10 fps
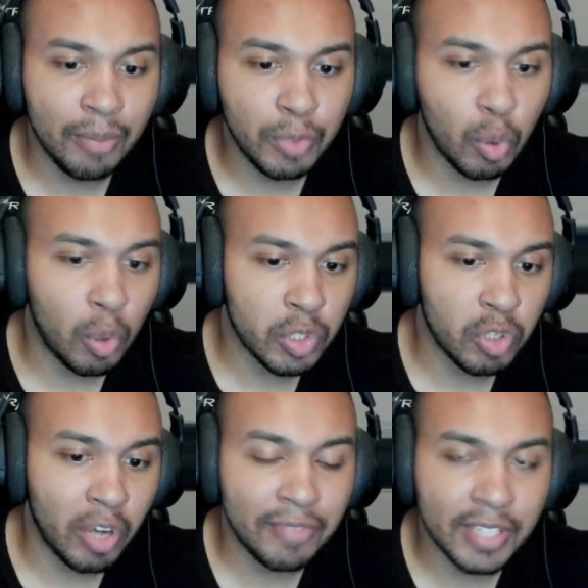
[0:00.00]
you also
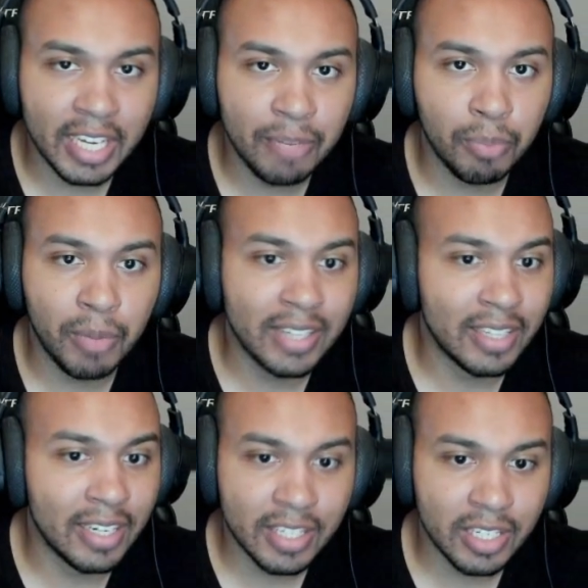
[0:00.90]
have to keep in mind that
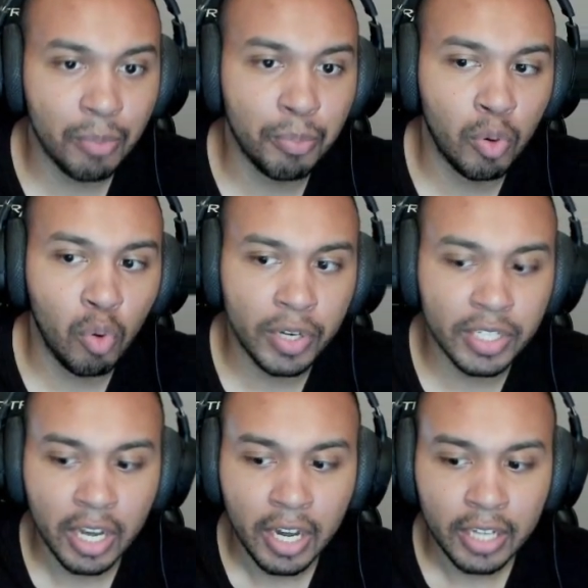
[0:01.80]
at some point,
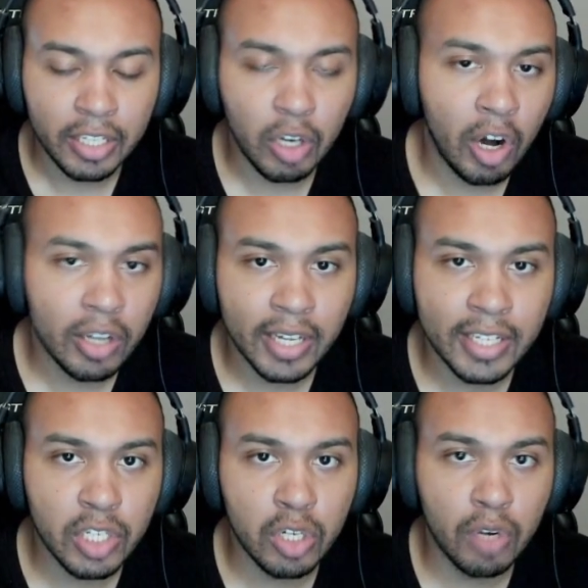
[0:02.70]
the online
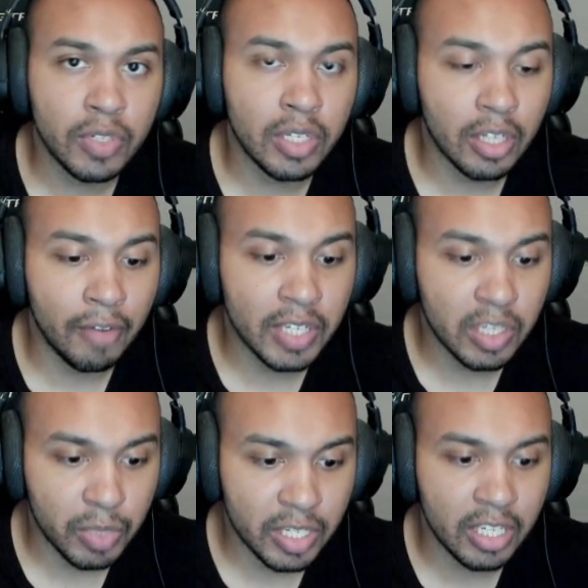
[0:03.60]
services of a
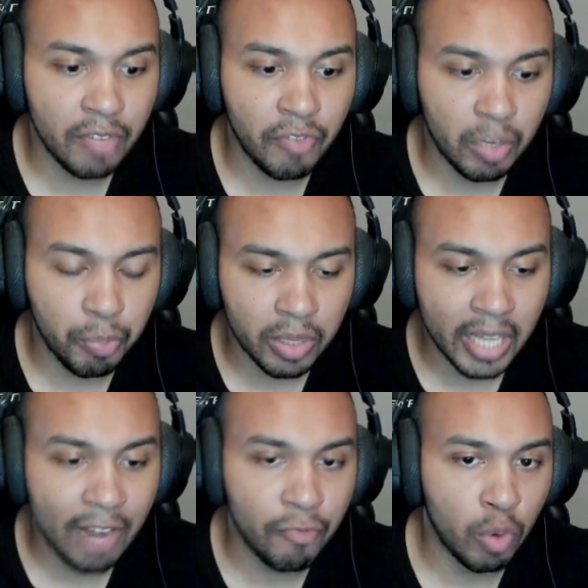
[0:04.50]
specific
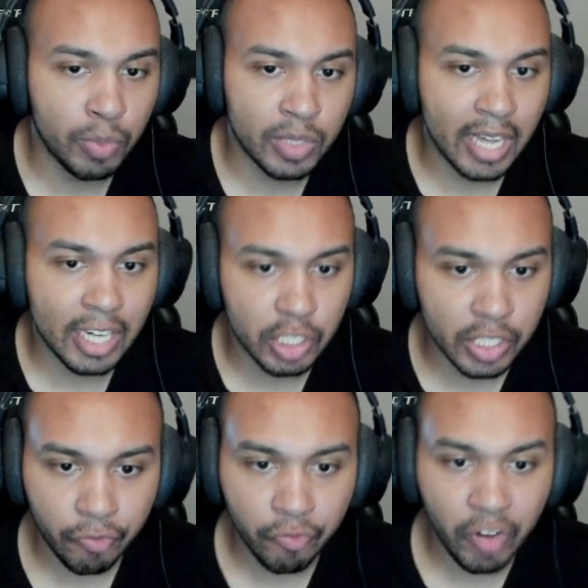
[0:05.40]

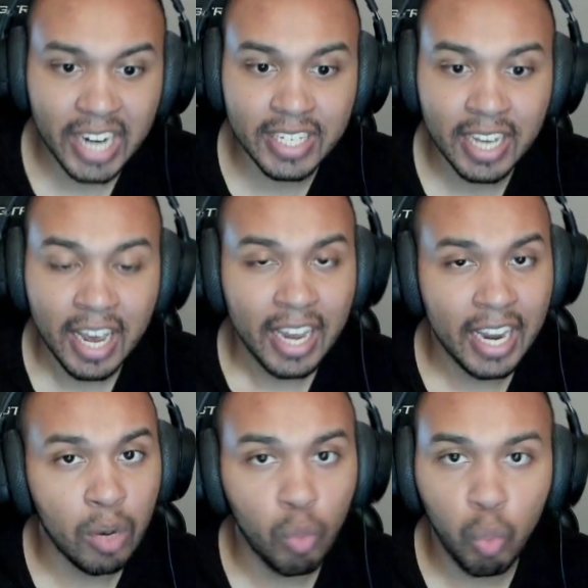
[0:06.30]
platform/device,
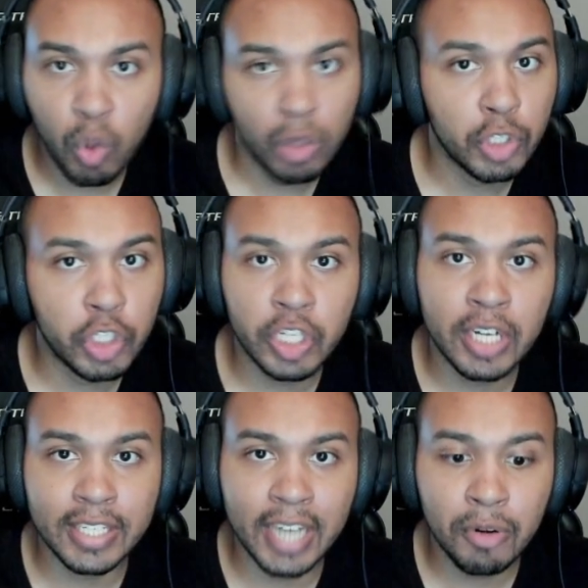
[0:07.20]
it will
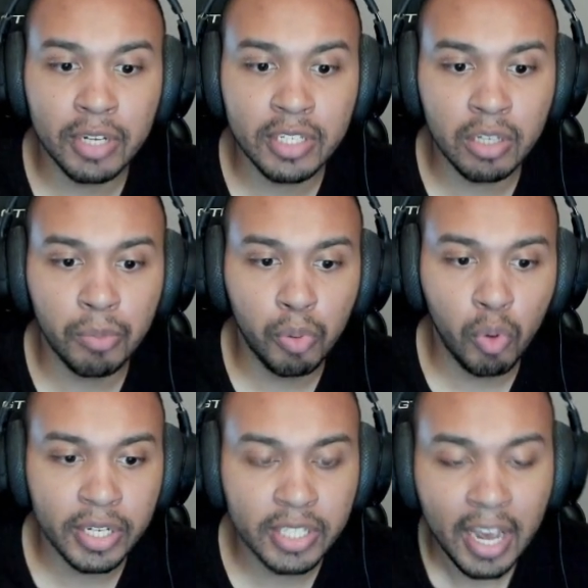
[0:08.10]
shut down at some
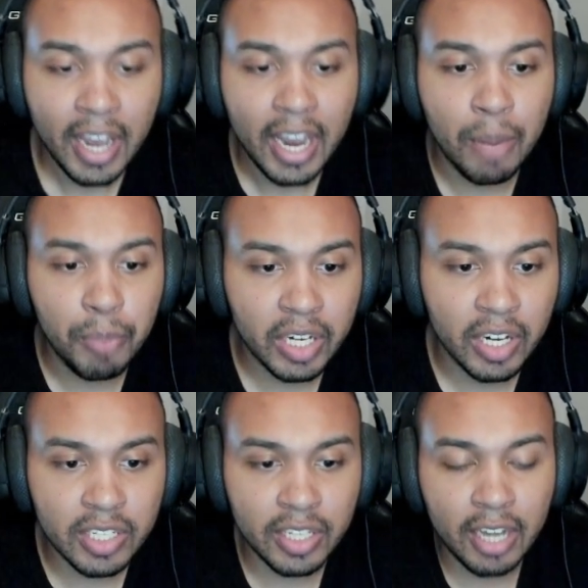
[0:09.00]
point, and
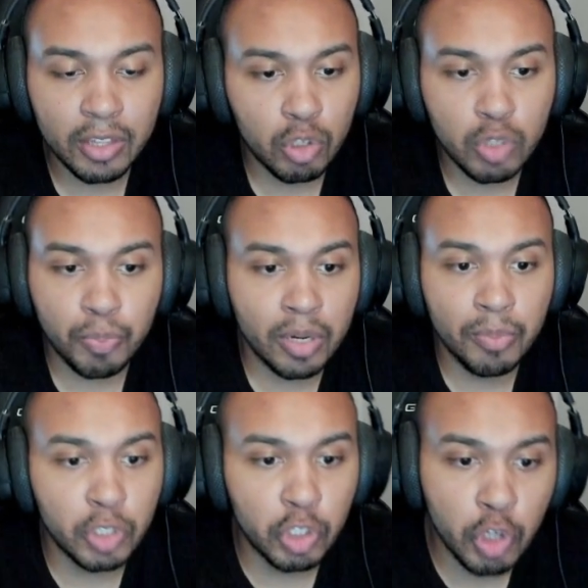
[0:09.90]
because of that, there's pretty
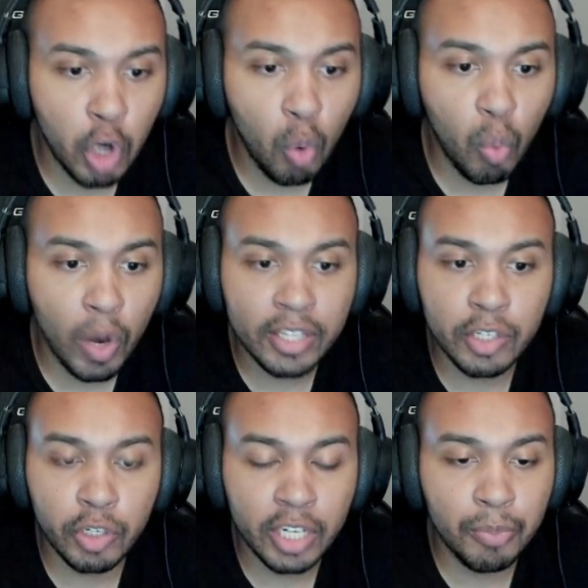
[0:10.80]
much no way that
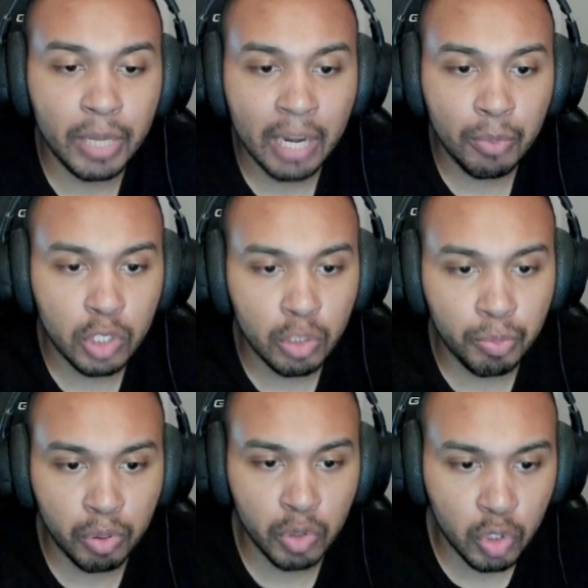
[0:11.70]
you're going to be able to
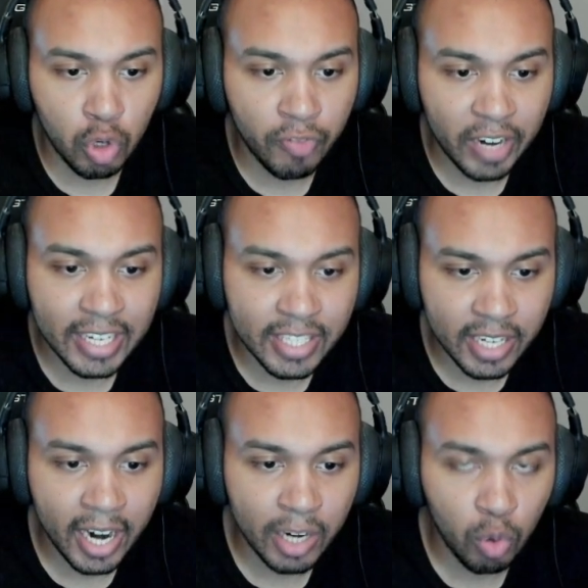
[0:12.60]
preserve a
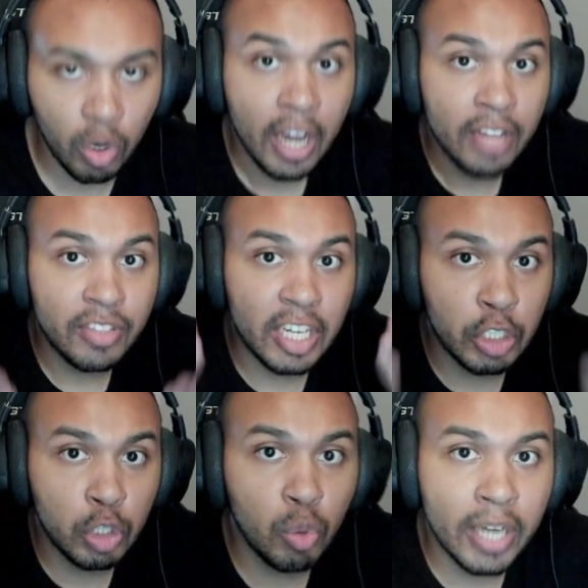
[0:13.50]
title that
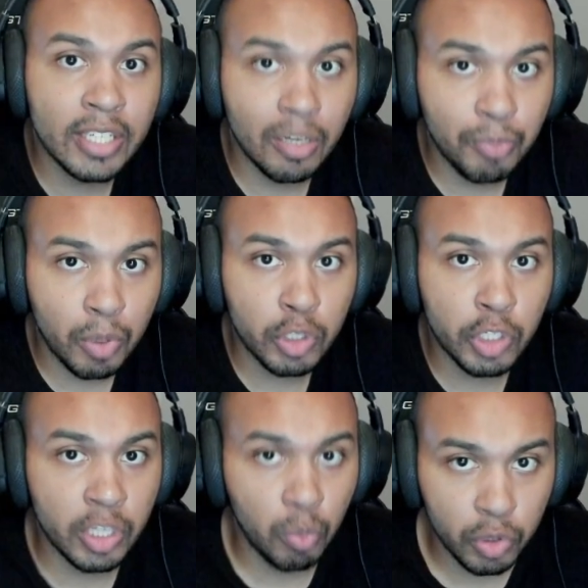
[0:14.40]
you ended up
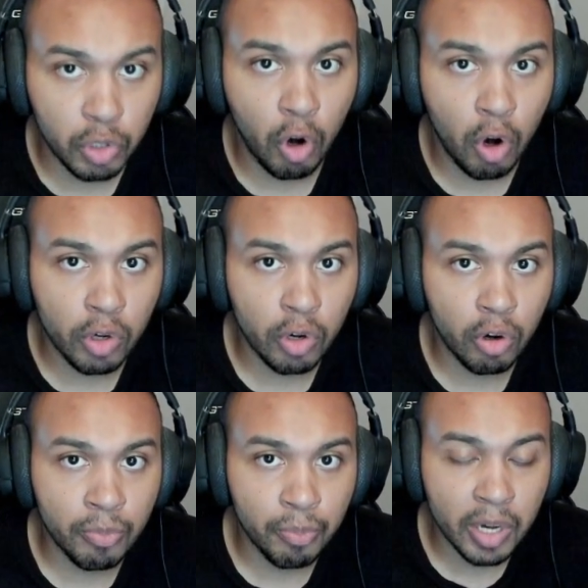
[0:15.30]
purchasing with your
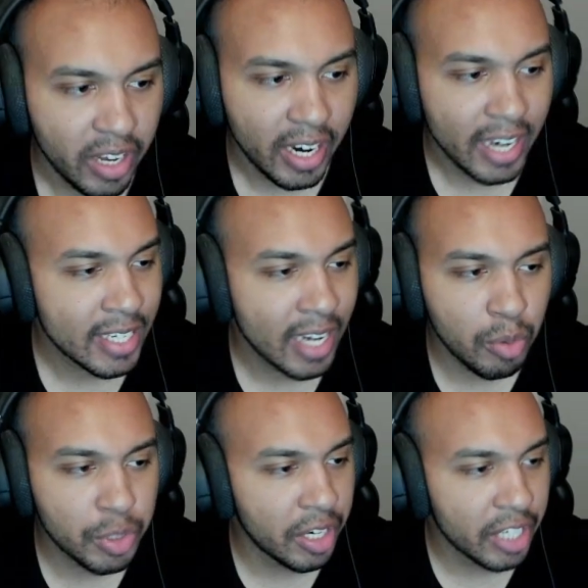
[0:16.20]
hard-earned money. I said I
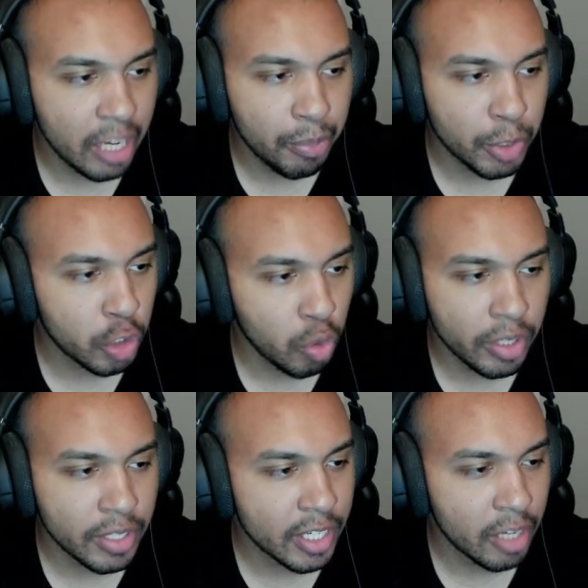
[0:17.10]
was going to keep it short
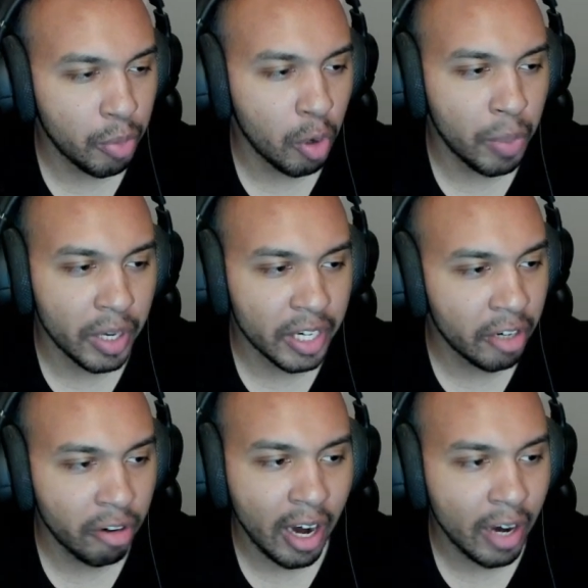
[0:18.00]
and simple, but
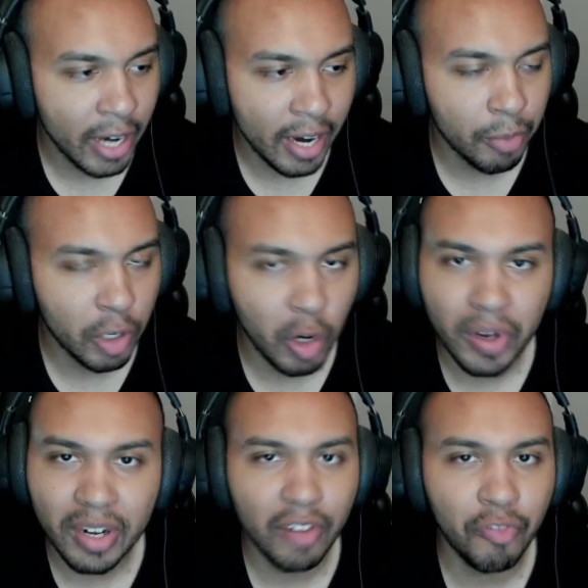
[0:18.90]
here I am going
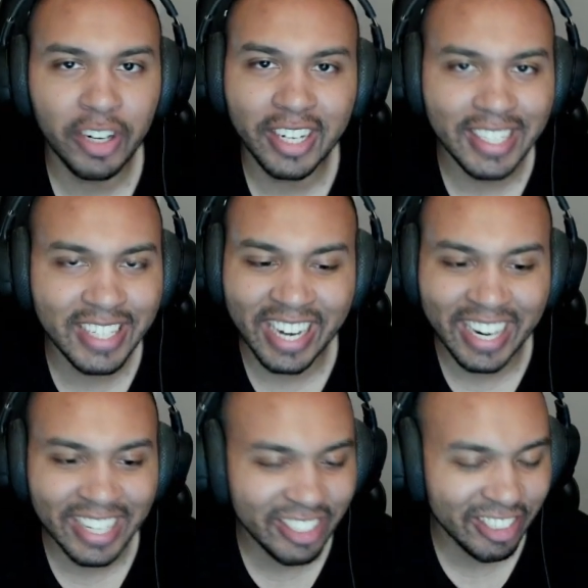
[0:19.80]
on a freaking
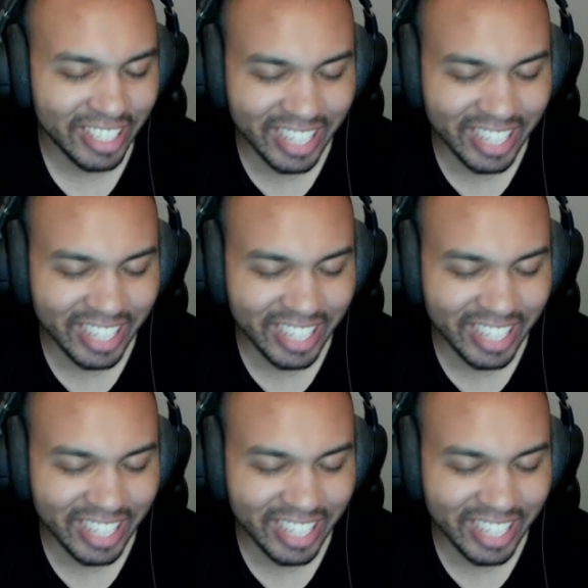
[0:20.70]
tangent.